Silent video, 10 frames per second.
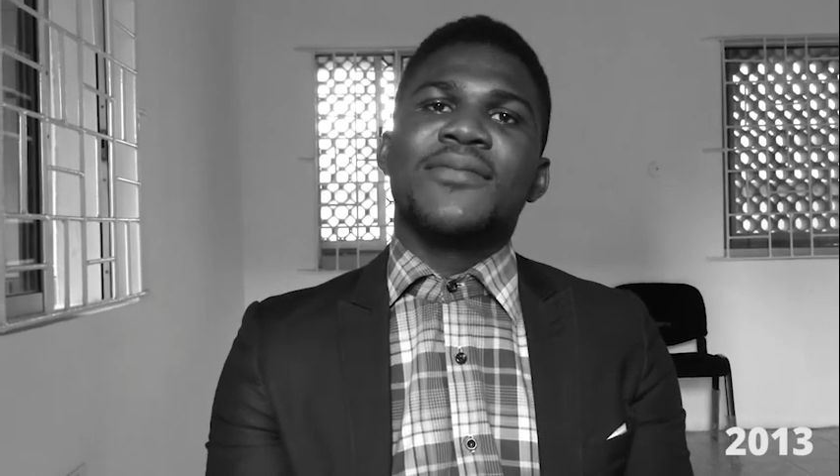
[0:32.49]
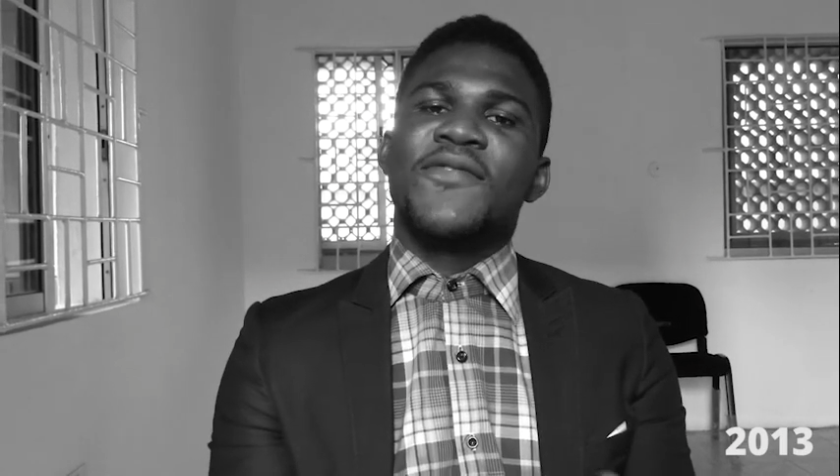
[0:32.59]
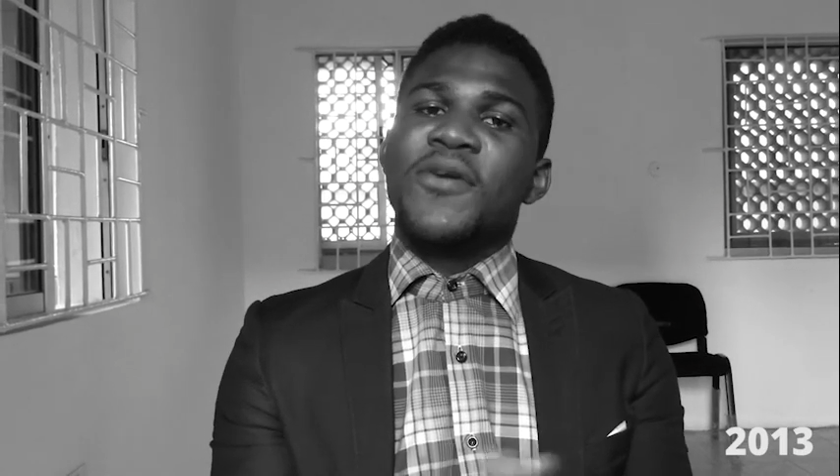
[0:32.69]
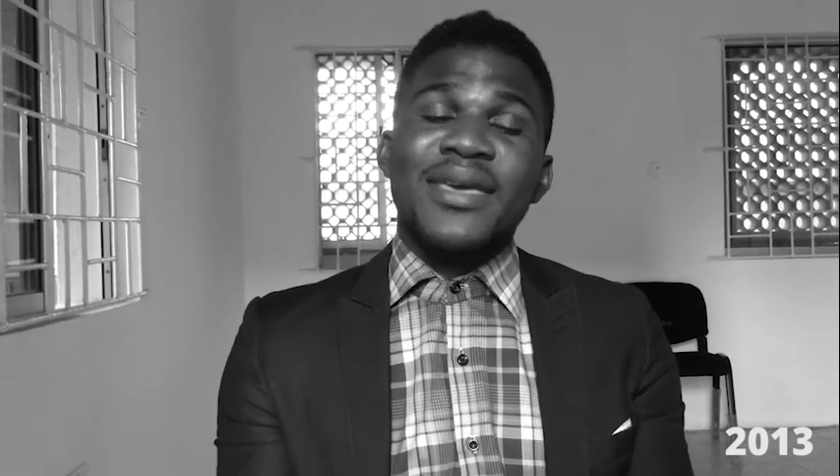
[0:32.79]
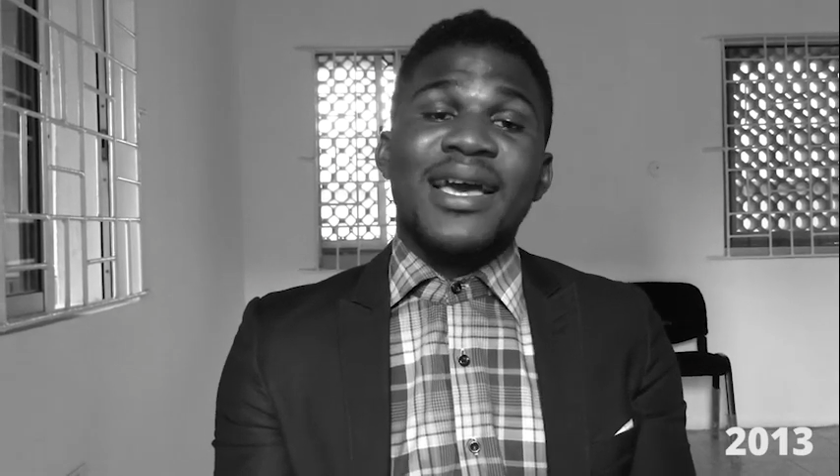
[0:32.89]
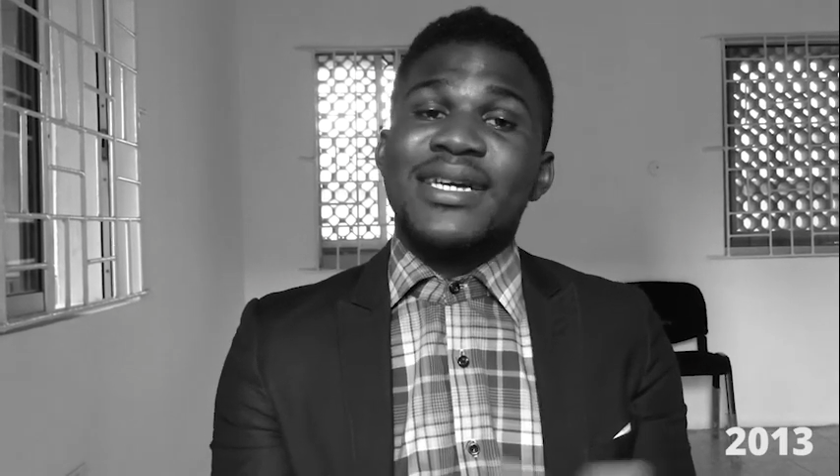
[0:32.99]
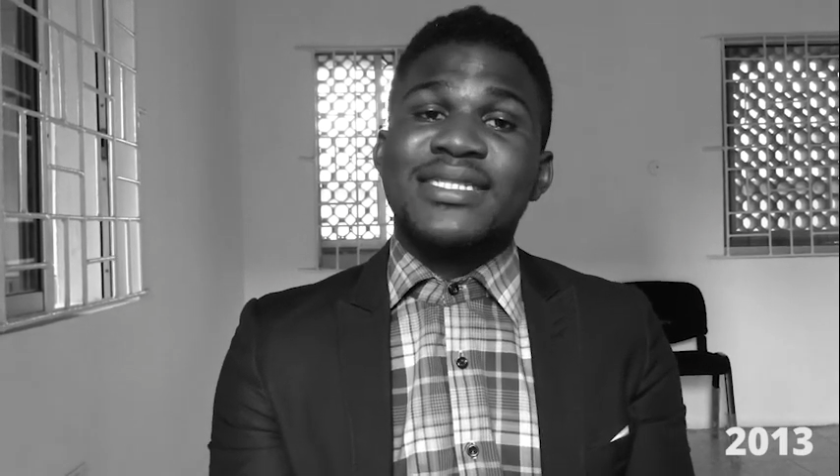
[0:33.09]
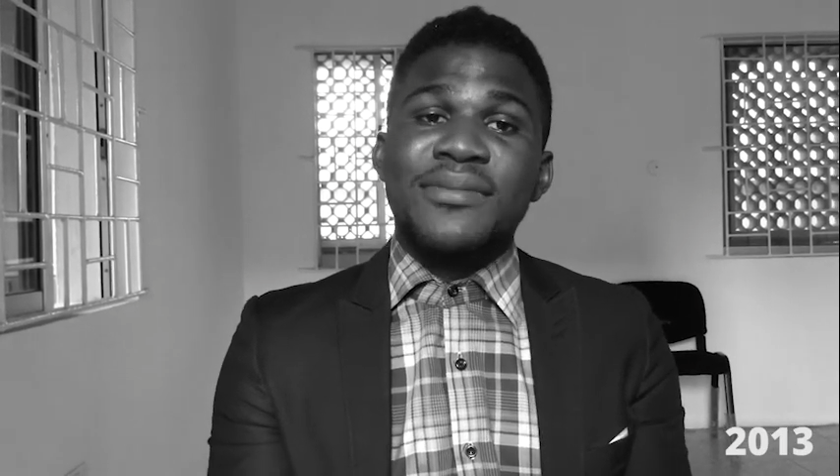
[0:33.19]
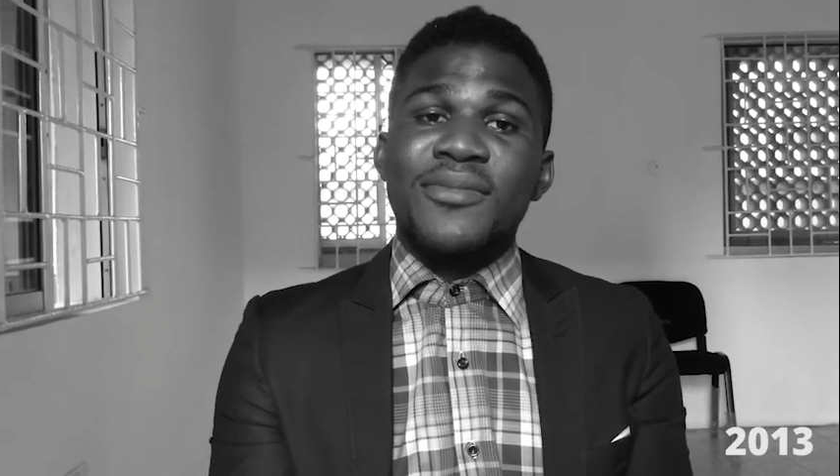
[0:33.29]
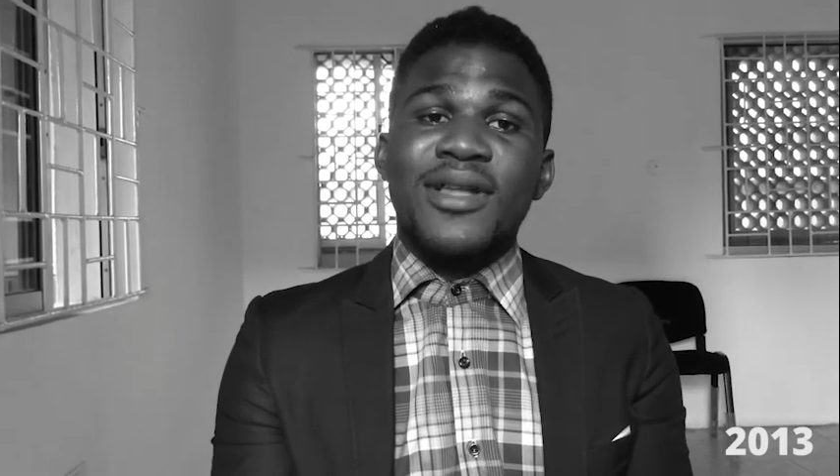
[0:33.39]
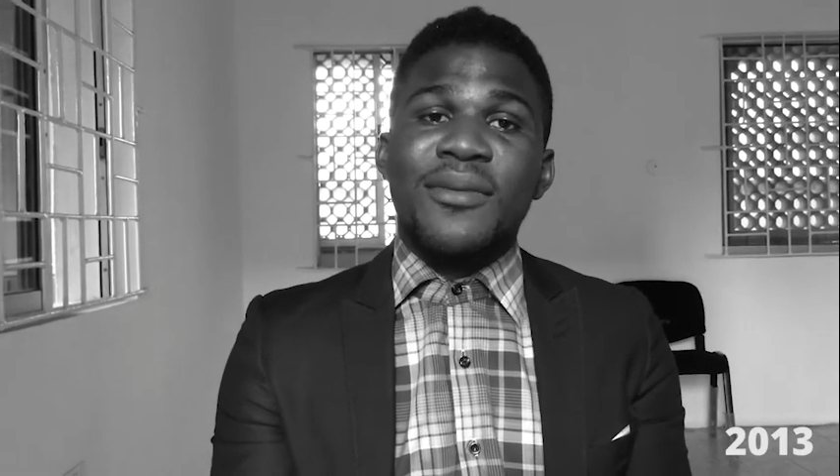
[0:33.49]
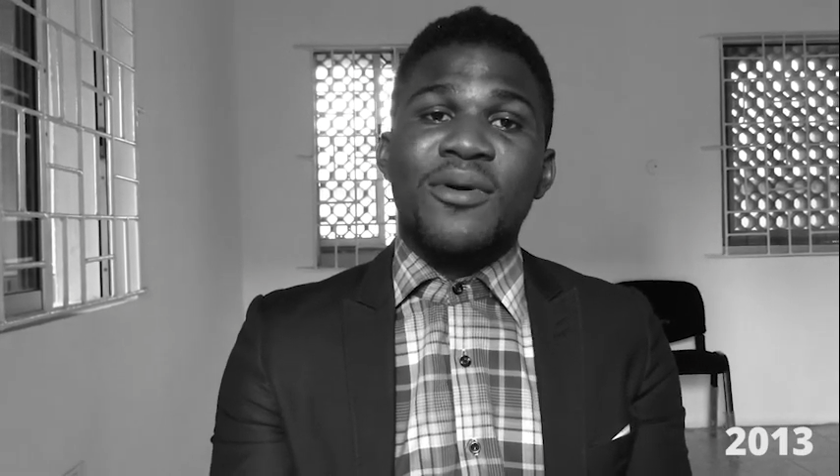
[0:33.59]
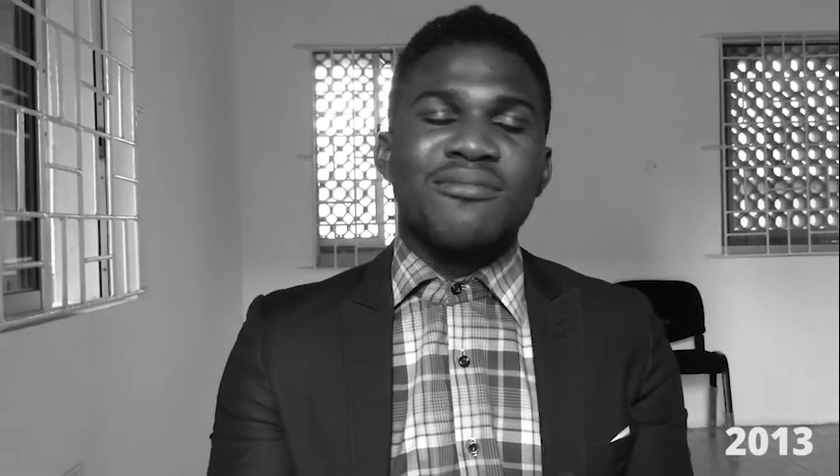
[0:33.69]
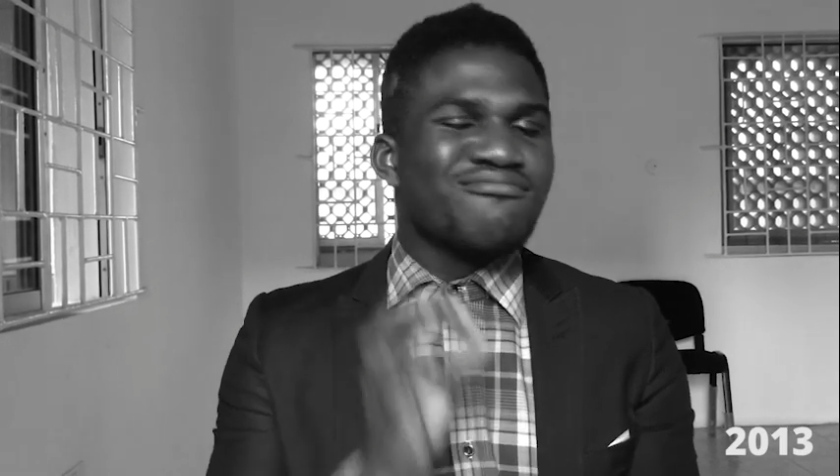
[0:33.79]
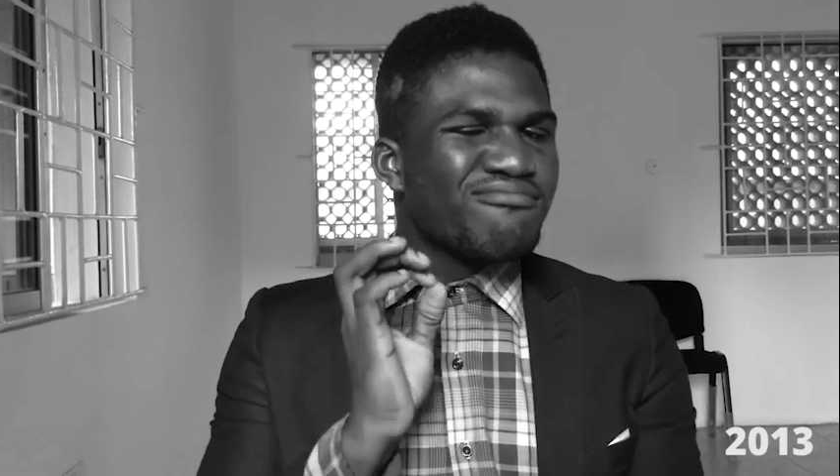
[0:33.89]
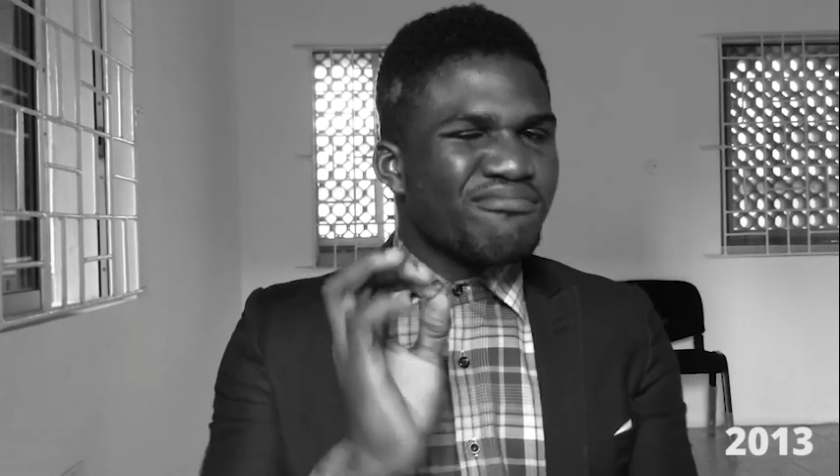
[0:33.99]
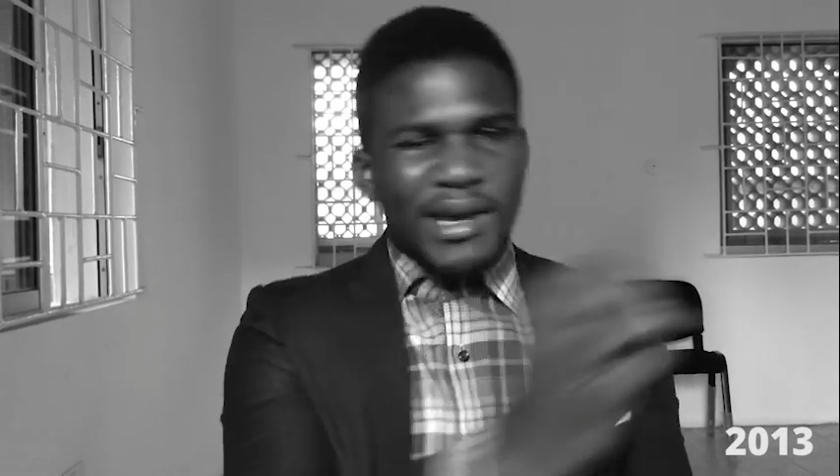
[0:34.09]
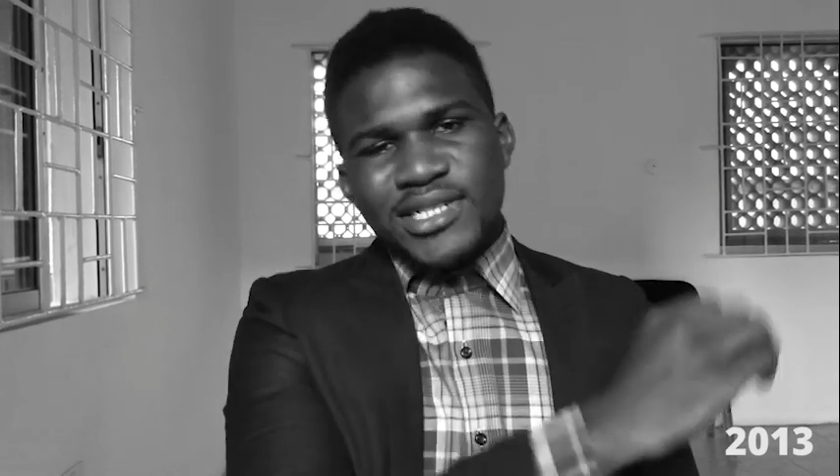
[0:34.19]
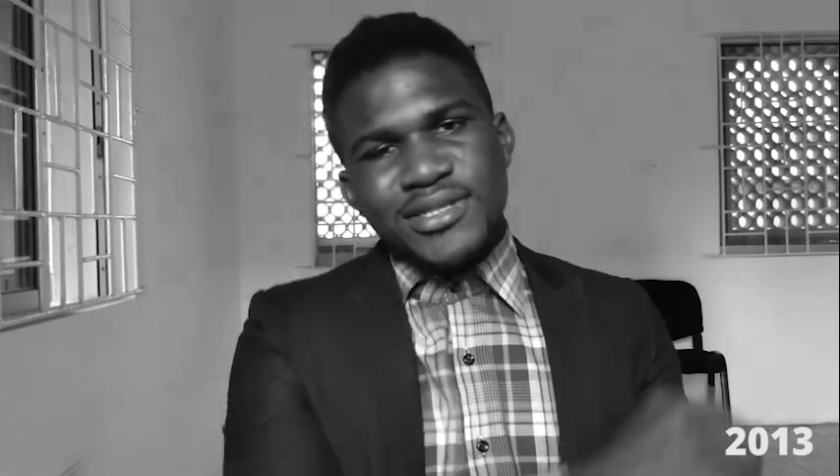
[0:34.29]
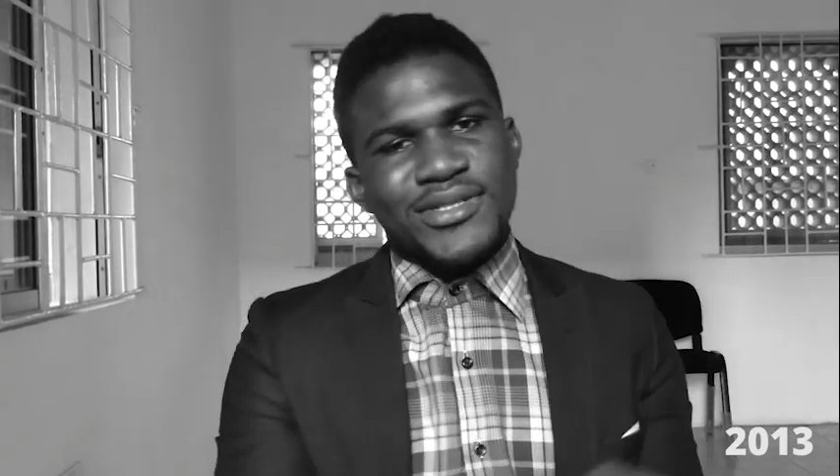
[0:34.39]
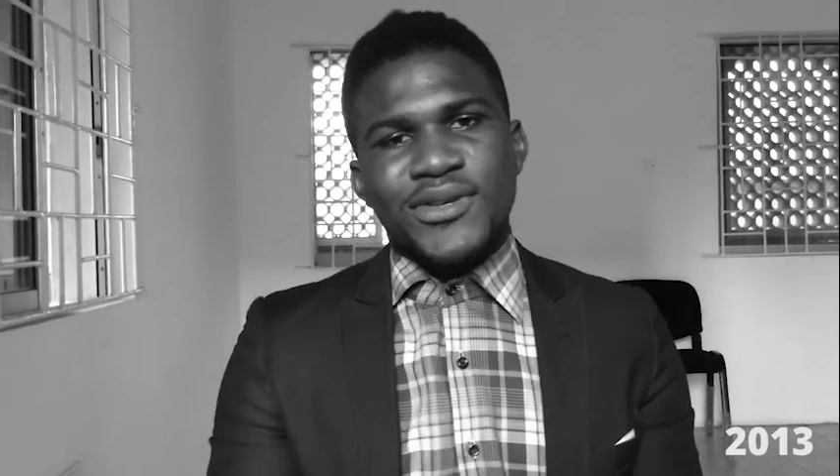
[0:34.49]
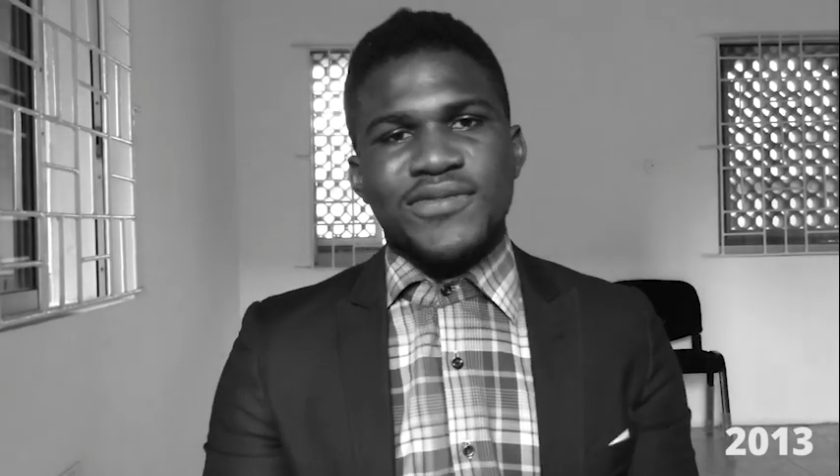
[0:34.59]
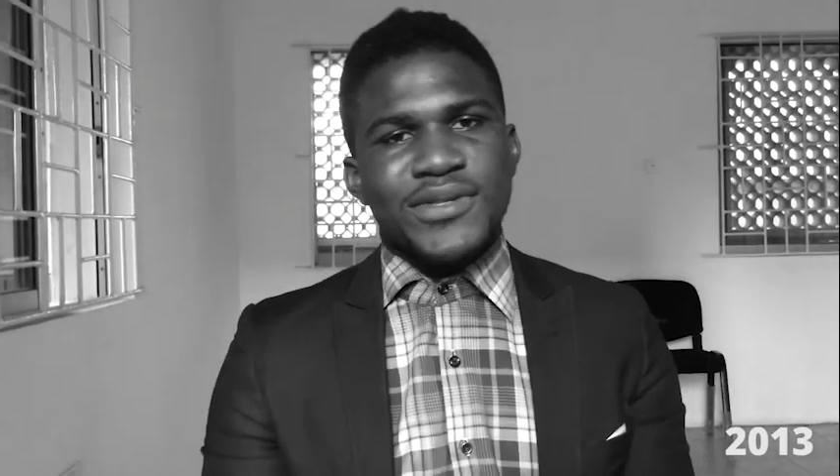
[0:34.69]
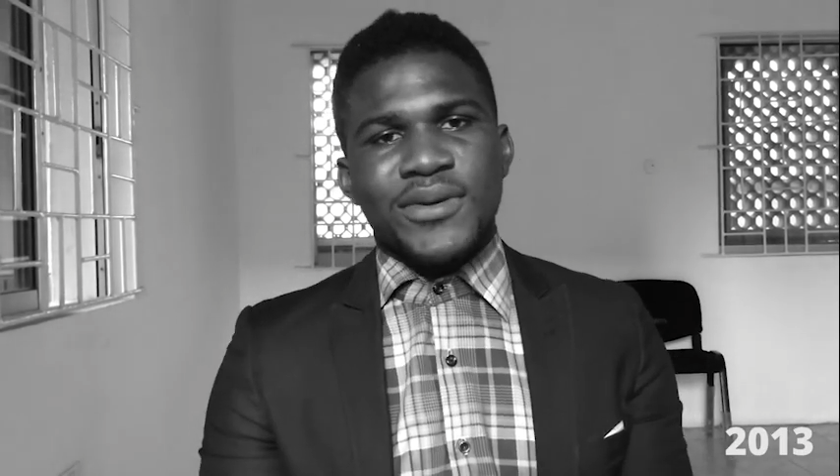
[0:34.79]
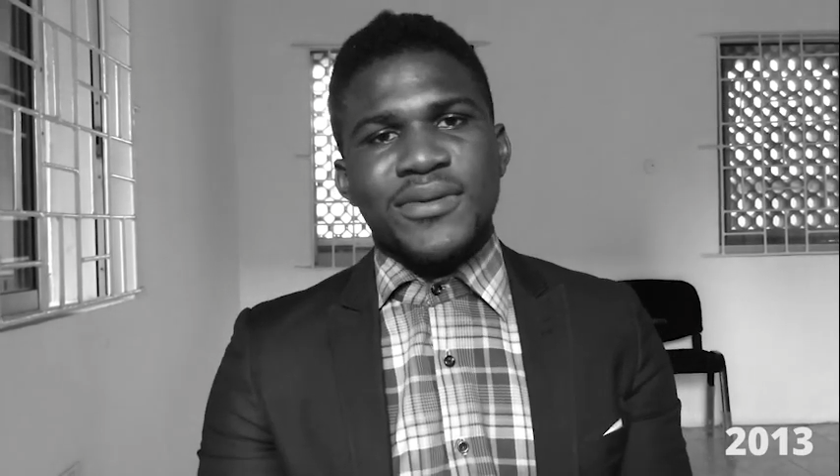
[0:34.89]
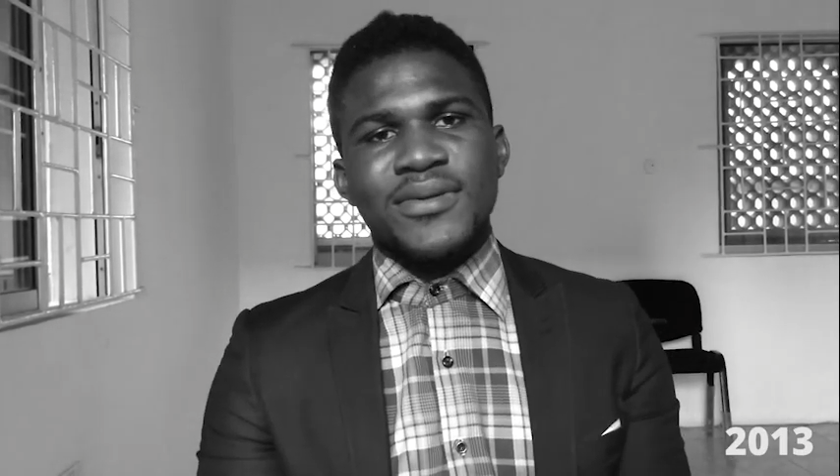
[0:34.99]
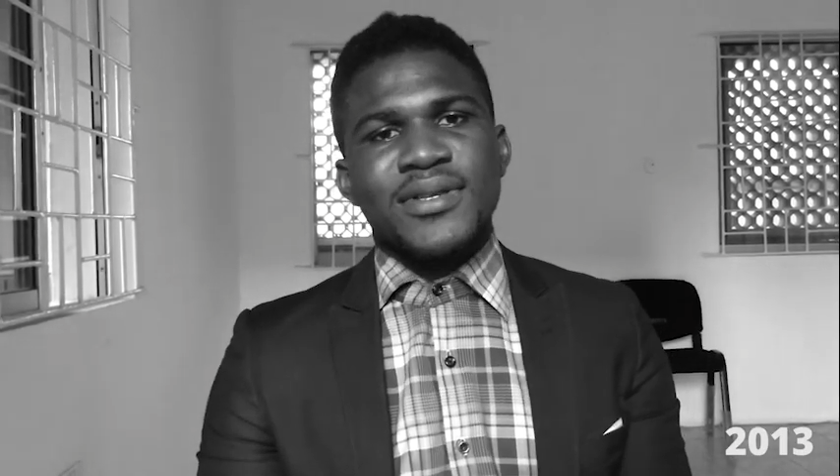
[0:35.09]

For me, I can say Gbolabo, passion solves it all.